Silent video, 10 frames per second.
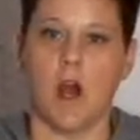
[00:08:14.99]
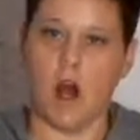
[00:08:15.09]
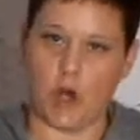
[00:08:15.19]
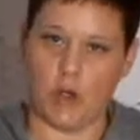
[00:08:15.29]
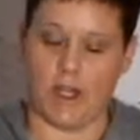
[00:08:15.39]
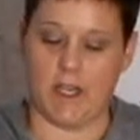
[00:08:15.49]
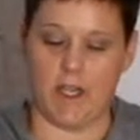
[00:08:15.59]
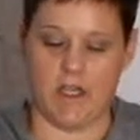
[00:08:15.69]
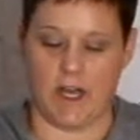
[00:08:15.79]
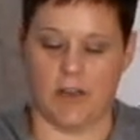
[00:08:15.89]
Okay,
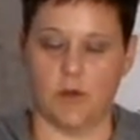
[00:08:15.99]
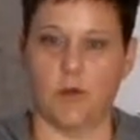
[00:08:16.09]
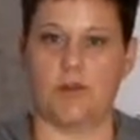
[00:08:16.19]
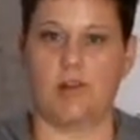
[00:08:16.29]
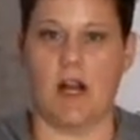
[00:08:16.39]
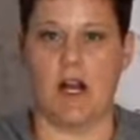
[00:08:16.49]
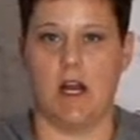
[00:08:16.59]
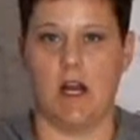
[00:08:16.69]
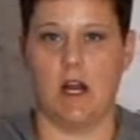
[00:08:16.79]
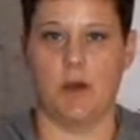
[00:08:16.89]
now that we've got
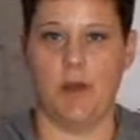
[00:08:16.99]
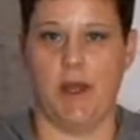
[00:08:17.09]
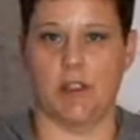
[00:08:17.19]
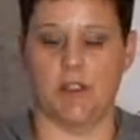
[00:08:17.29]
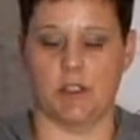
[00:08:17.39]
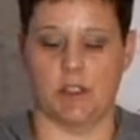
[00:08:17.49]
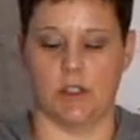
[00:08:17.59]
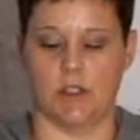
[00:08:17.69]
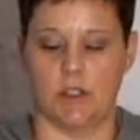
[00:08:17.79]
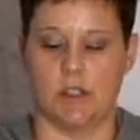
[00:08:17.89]
our
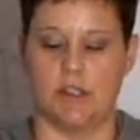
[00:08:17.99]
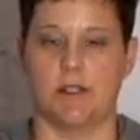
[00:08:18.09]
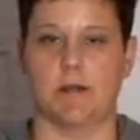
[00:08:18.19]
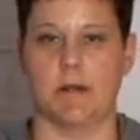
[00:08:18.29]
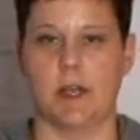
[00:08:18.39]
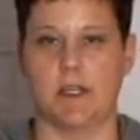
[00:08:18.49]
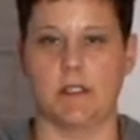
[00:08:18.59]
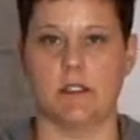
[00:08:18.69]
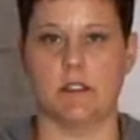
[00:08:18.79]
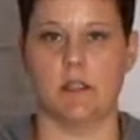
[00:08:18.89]
pedestal into the
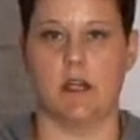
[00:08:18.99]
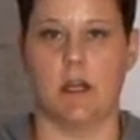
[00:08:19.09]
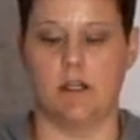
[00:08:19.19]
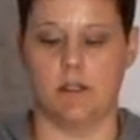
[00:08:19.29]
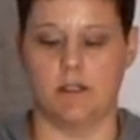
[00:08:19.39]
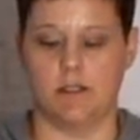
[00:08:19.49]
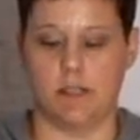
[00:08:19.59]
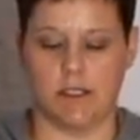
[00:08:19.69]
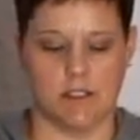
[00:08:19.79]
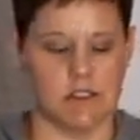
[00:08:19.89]
base,
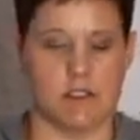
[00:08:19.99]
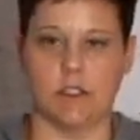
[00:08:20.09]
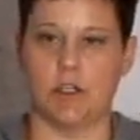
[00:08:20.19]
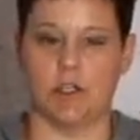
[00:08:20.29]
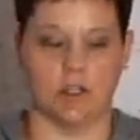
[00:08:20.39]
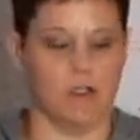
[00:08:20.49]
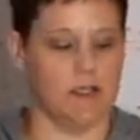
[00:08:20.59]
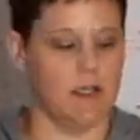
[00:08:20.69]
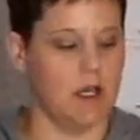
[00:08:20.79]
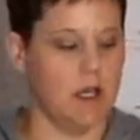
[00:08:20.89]
nice and
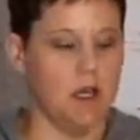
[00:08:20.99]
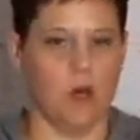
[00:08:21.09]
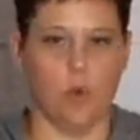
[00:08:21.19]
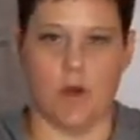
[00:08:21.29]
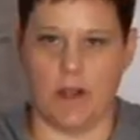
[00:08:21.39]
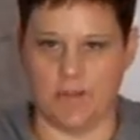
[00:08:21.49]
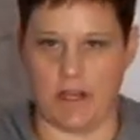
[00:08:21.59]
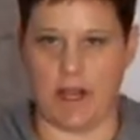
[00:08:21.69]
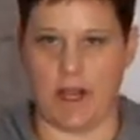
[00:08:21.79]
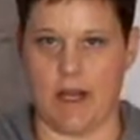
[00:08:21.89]
securely, we have
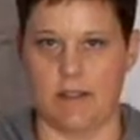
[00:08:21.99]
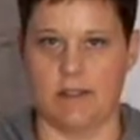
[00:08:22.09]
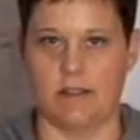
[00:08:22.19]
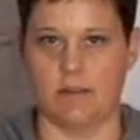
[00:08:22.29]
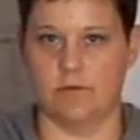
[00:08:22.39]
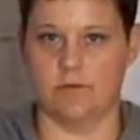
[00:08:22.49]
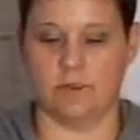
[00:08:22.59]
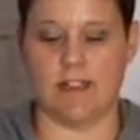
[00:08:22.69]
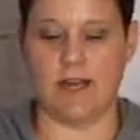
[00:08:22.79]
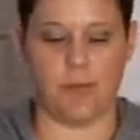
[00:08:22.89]
to add
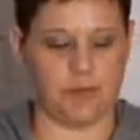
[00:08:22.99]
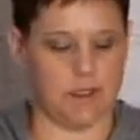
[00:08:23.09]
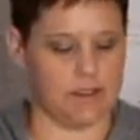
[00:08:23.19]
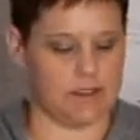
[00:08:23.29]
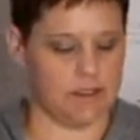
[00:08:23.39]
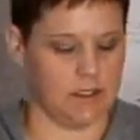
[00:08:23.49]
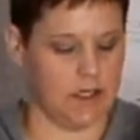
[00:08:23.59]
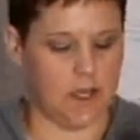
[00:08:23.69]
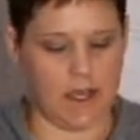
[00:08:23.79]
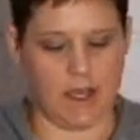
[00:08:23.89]
the top piece.
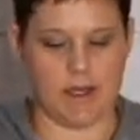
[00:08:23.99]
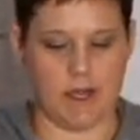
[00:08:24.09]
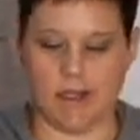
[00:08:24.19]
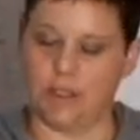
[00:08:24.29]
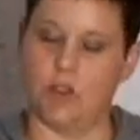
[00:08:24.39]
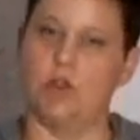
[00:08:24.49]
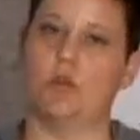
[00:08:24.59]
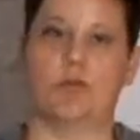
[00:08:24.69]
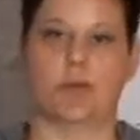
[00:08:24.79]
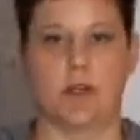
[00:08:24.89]
And I
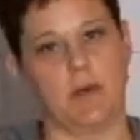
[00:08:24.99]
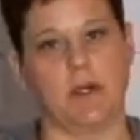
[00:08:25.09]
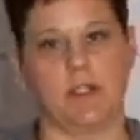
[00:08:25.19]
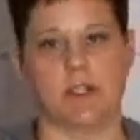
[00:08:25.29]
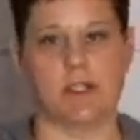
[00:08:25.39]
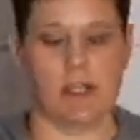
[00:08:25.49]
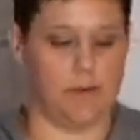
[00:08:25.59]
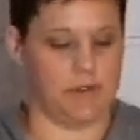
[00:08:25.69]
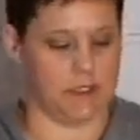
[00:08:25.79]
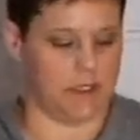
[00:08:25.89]
do pretty much the
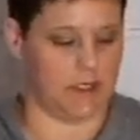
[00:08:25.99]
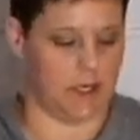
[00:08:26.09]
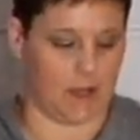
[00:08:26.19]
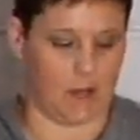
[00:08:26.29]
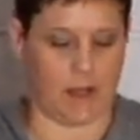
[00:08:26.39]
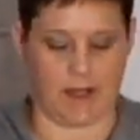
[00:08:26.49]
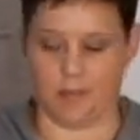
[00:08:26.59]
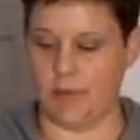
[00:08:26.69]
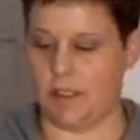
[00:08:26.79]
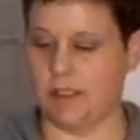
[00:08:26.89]
same as I did on the
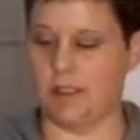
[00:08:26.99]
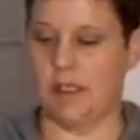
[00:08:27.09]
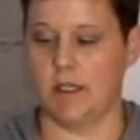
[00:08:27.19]
bottom piece.